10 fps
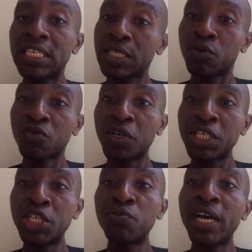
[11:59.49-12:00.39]
This was brought
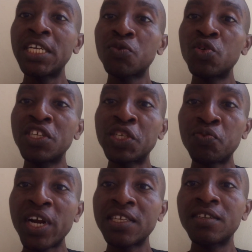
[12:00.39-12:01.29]
to you by Edsmus
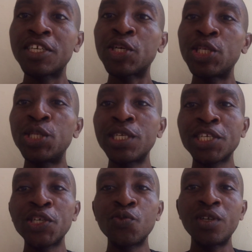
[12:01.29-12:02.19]
Enterprises in
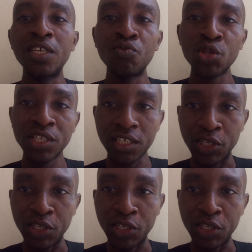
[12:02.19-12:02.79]
conjunction with Imo State